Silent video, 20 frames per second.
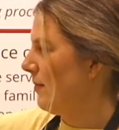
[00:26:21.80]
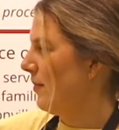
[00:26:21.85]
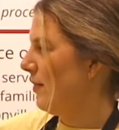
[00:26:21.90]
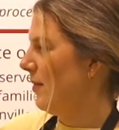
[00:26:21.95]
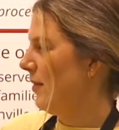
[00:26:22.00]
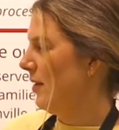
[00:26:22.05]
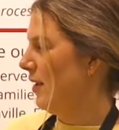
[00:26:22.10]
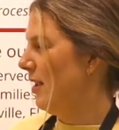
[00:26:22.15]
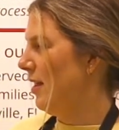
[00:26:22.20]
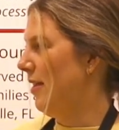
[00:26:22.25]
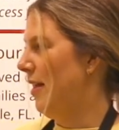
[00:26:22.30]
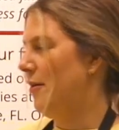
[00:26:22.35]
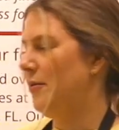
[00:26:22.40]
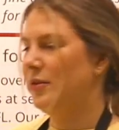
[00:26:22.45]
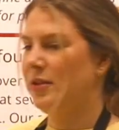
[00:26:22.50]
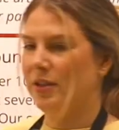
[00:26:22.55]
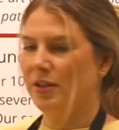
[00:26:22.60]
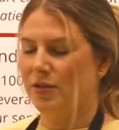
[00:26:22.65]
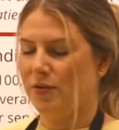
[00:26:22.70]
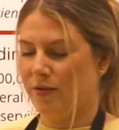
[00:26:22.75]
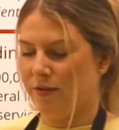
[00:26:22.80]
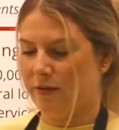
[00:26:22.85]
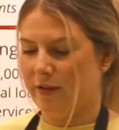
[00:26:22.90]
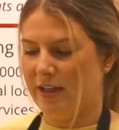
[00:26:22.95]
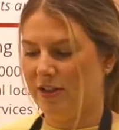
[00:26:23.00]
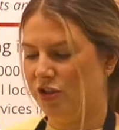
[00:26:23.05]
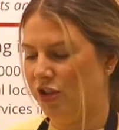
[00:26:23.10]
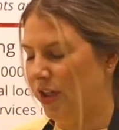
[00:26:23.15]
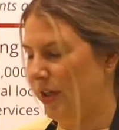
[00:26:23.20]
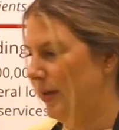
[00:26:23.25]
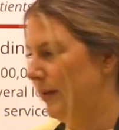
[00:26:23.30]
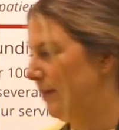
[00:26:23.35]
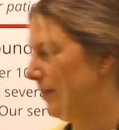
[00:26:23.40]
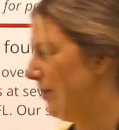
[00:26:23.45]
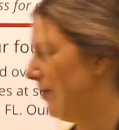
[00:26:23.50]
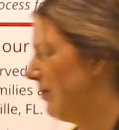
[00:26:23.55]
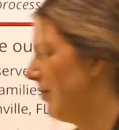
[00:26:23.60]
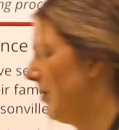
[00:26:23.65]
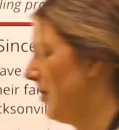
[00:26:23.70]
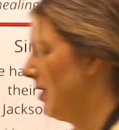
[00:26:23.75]
Yeah, that one looks refreshing
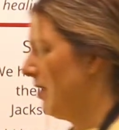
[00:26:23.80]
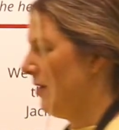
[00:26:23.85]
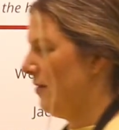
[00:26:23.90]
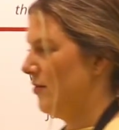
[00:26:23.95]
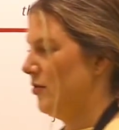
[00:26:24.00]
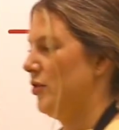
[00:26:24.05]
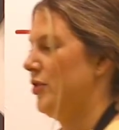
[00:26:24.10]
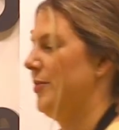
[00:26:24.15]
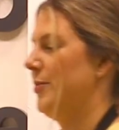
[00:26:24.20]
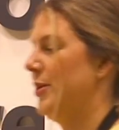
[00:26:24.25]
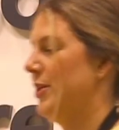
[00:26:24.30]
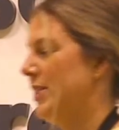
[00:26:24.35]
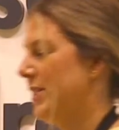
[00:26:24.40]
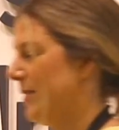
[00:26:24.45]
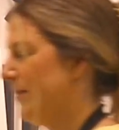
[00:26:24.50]
for some reason.